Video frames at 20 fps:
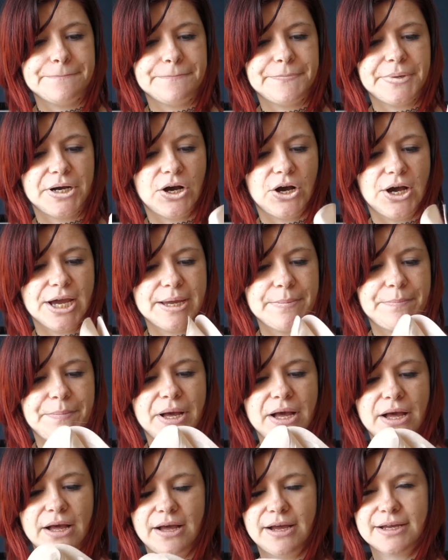But I
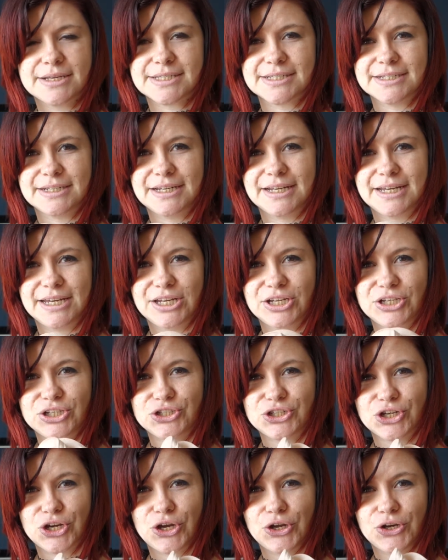personally
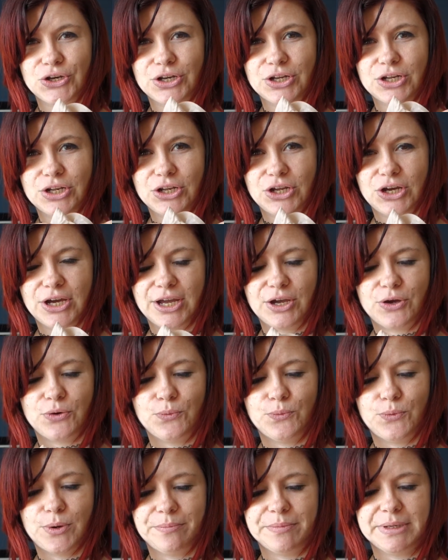don't like
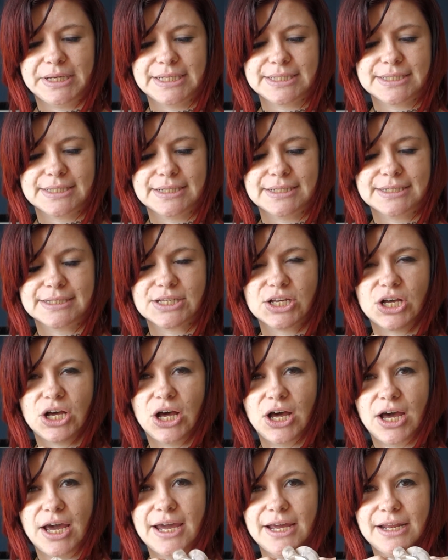1-pieces.
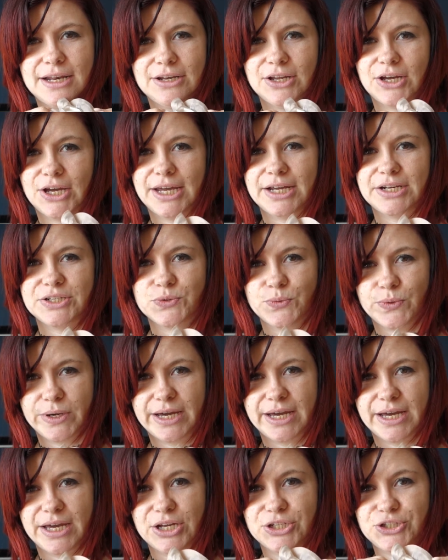I like to
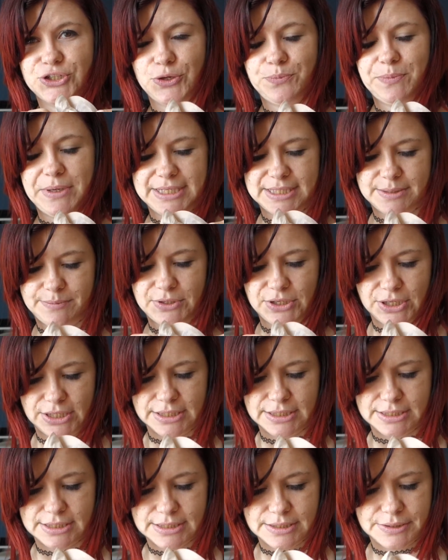wear a 2-piece
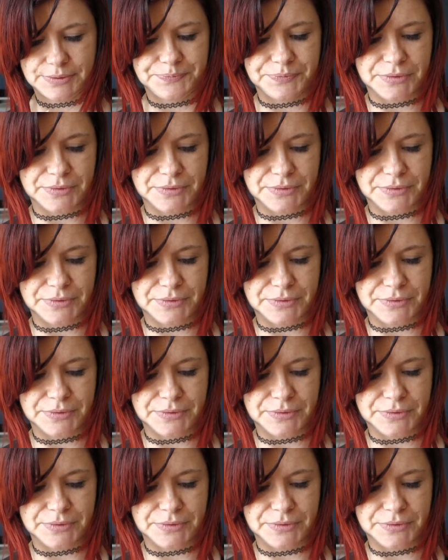appliance.